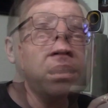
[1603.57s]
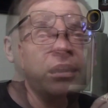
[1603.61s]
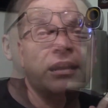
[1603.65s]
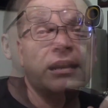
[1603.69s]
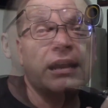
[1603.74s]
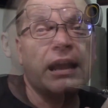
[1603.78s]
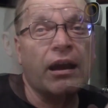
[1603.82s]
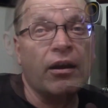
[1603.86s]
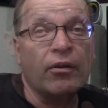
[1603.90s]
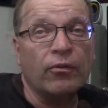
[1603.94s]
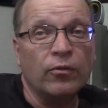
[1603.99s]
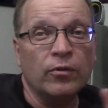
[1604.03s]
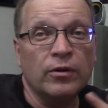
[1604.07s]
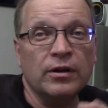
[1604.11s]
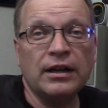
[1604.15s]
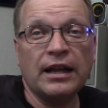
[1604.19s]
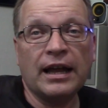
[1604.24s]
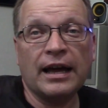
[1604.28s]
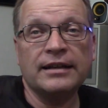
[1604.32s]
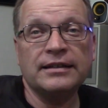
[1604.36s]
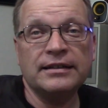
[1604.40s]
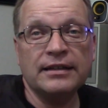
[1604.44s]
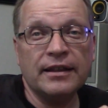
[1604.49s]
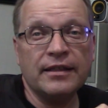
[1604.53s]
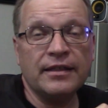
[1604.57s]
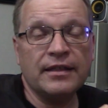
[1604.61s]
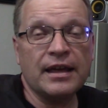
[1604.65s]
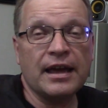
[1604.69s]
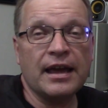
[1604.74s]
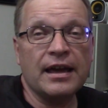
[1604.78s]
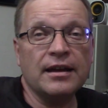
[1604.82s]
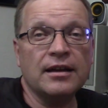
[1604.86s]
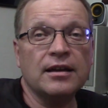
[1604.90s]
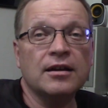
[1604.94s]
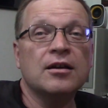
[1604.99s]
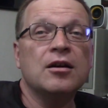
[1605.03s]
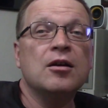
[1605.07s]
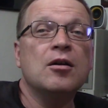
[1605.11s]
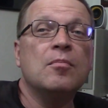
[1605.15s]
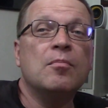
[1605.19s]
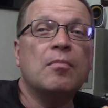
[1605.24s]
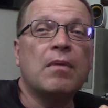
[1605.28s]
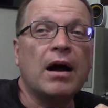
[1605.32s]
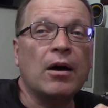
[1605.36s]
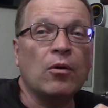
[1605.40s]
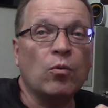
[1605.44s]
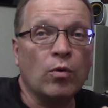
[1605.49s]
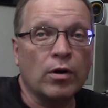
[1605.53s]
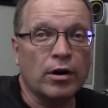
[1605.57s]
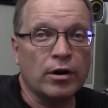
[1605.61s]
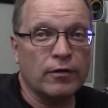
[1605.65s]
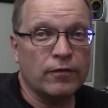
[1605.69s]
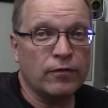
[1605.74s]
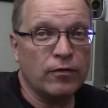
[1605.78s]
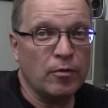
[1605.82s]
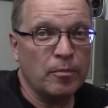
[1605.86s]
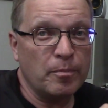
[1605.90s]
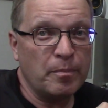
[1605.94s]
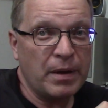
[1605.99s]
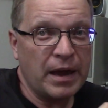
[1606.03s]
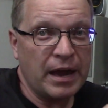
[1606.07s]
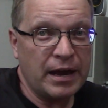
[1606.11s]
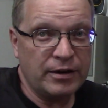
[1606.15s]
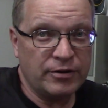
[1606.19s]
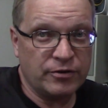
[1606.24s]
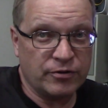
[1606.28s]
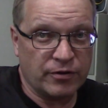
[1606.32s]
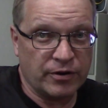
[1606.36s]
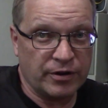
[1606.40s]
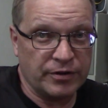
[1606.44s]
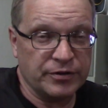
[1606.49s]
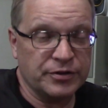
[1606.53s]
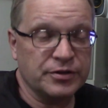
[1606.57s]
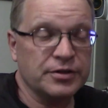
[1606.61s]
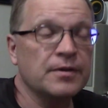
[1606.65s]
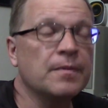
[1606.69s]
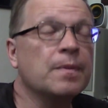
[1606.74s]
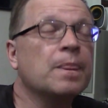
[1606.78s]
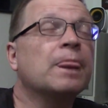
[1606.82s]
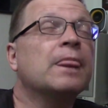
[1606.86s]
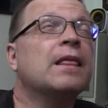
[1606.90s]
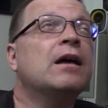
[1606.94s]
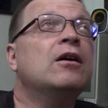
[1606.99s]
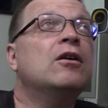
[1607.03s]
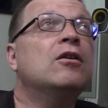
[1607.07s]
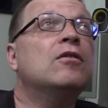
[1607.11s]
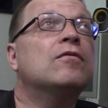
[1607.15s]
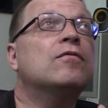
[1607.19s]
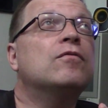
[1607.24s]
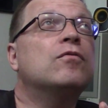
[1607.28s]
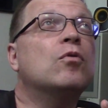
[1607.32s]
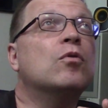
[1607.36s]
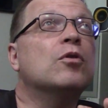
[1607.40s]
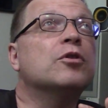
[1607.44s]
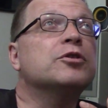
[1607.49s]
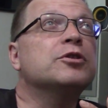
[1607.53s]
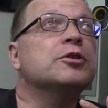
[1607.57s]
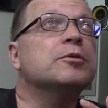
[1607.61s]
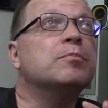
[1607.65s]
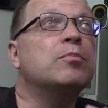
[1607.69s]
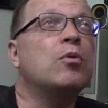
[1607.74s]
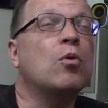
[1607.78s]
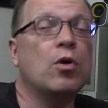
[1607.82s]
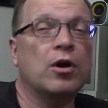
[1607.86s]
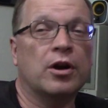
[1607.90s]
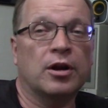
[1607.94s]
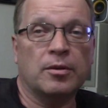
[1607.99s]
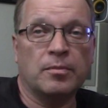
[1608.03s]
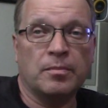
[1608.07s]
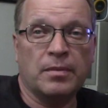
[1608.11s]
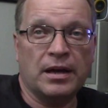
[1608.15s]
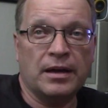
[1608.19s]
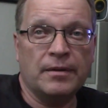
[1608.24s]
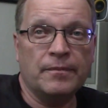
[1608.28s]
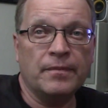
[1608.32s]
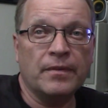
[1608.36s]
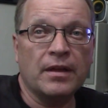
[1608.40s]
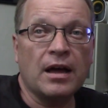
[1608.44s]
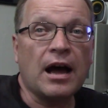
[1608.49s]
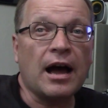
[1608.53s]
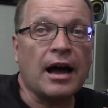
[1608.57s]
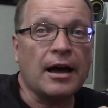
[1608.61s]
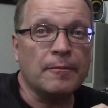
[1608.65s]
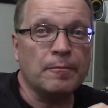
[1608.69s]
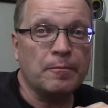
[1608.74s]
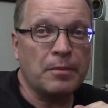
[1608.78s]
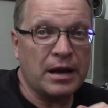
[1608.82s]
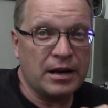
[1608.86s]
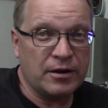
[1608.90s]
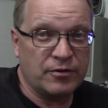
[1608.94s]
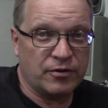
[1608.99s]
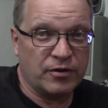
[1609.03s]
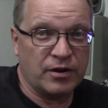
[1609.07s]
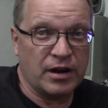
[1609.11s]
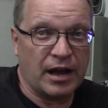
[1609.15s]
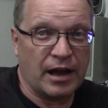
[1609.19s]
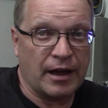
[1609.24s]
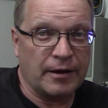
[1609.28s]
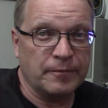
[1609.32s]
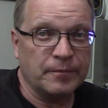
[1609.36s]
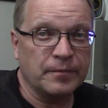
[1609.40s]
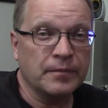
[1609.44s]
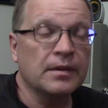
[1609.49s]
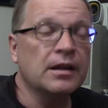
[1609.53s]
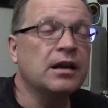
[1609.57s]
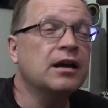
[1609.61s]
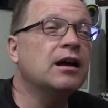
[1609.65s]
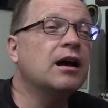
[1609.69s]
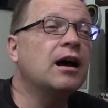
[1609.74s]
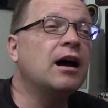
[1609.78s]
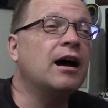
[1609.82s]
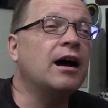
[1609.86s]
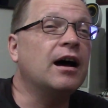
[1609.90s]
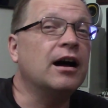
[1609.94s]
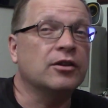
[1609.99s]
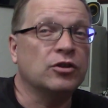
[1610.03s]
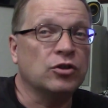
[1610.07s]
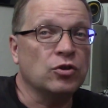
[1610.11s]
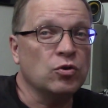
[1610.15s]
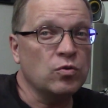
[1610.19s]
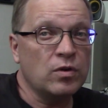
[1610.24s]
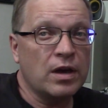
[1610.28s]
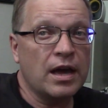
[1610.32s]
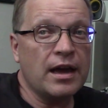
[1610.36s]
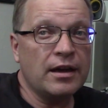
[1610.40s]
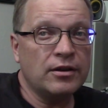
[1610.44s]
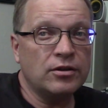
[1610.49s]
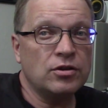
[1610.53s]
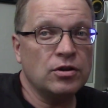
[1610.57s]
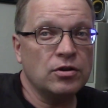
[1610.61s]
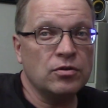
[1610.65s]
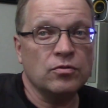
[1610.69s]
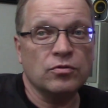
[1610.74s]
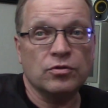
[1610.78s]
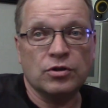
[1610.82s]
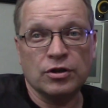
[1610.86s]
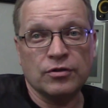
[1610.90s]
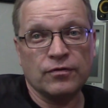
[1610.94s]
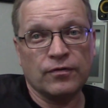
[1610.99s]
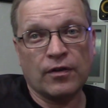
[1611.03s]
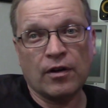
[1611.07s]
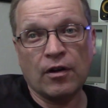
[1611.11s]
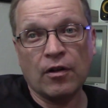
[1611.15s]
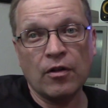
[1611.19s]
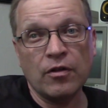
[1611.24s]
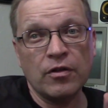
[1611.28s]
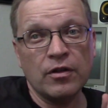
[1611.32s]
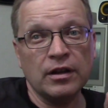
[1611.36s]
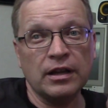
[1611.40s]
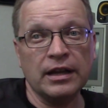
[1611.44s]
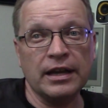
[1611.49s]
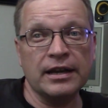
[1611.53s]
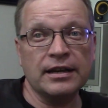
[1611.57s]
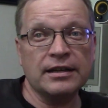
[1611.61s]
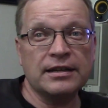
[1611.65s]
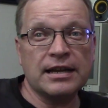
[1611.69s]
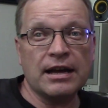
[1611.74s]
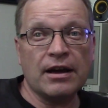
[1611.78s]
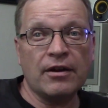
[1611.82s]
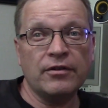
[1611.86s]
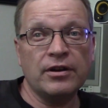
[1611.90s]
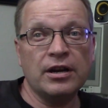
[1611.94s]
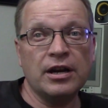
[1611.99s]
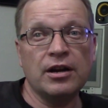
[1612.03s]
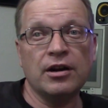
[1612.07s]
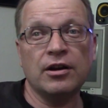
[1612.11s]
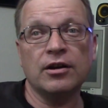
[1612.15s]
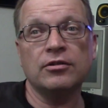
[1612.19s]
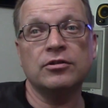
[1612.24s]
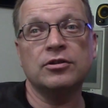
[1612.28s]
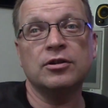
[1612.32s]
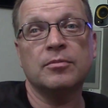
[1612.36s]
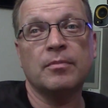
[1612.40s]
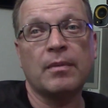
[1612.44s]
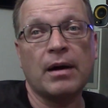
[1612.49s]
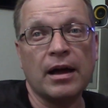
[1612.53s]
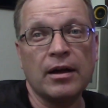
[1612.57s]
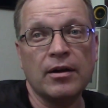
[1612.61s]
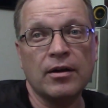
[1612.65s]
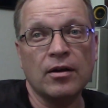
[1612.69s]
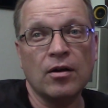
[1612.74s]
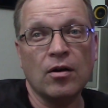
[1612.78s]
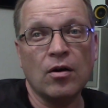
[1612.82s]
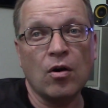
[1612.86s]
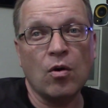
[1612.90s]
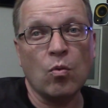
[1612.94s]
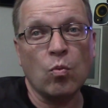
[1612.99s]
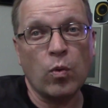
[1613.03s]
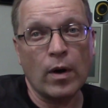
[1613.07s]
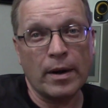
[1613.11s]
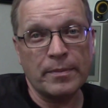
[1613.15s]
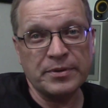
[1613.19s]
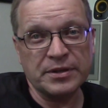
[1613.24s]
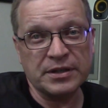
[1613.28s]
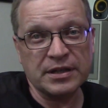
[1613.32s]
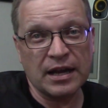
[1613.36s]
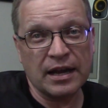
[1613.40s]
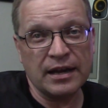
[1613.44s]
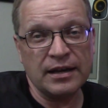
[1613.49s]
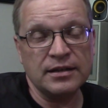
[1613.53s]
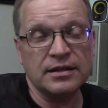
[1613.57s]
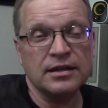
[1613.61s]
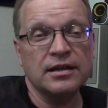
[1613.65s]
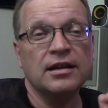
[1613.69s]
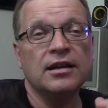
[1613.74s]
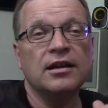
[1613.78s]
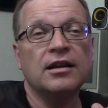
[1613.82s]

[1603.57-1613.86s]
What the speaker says: Now, I would like to thank my wonderful patrons for supporting me on Patreon. You can too. Just follow the link down here to my website